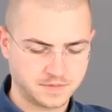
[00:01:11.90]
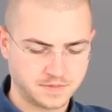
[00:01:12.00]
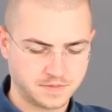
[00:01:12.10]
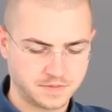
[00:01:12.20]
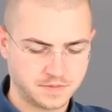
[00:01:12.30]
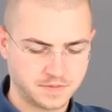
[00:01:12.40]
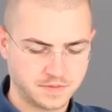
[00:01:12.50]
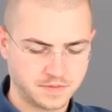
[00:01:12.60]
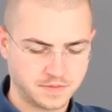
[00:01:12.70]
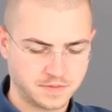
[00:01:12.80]

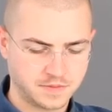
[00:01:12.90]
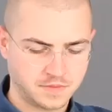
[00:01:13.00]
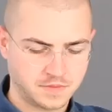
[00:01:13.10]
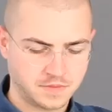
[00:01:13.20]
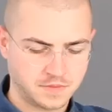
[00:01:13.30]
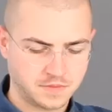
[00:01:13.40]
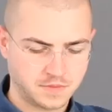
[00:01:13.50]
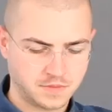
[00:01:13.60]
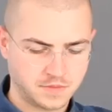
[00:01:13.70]
No one is speaking in this clip.